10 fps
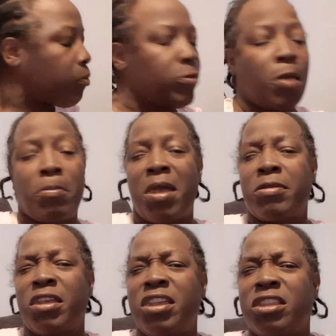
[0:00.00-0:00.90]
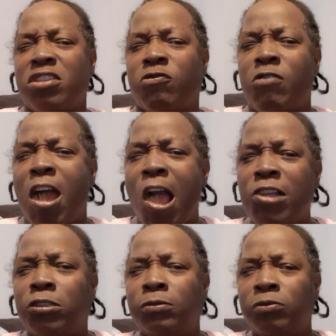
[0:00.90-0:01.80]
I'm about to eat this
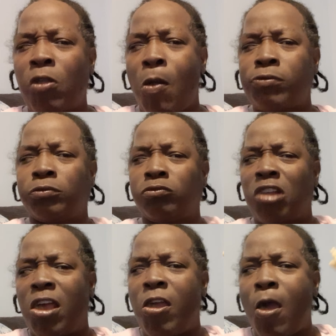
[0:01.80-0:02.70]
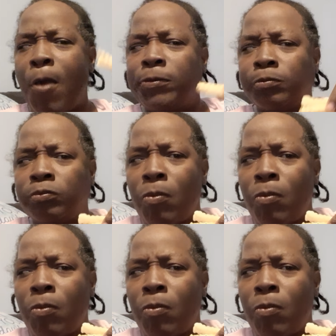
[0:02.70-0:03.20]
fries right here.